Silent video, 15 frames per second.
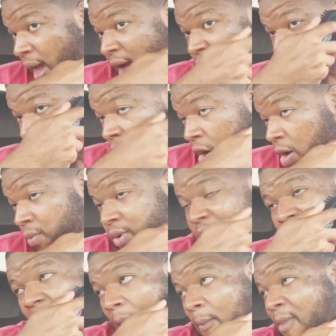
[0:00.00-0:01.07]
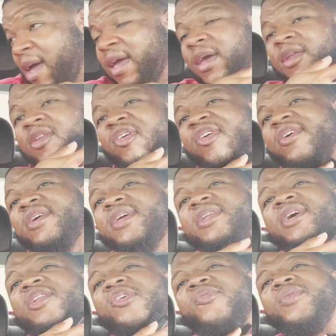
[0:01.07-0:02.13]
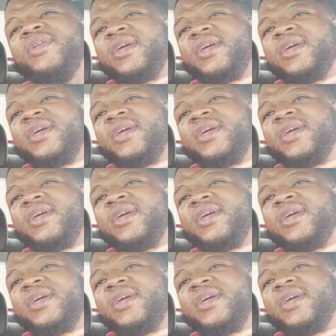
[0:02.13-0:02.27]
Al showed them what they can make. And then Canelo